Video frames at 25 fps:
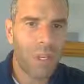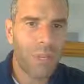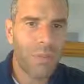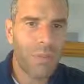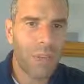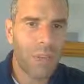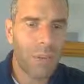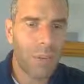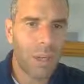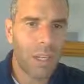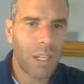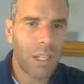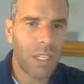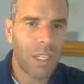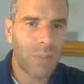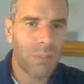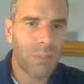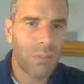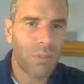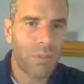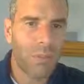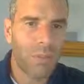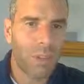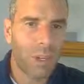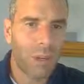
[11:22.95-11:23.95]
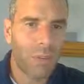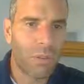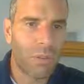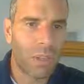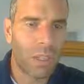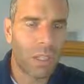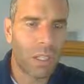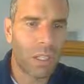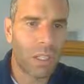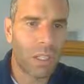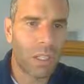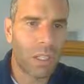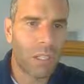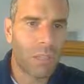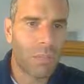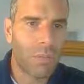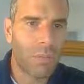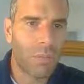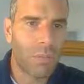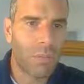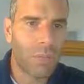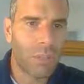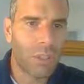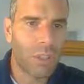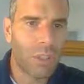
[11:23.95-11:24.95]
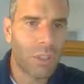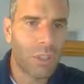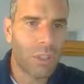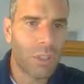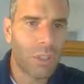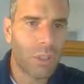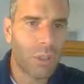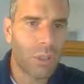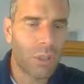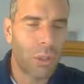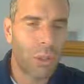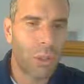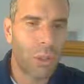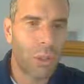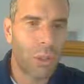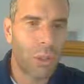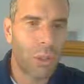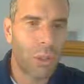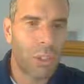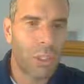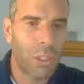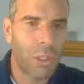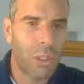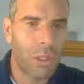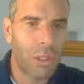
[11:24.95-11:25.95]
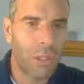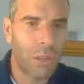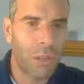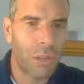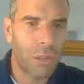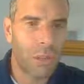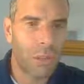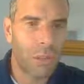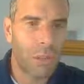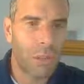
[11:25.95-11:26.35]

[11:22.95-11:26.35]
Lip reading: Well, what if you want it to move over to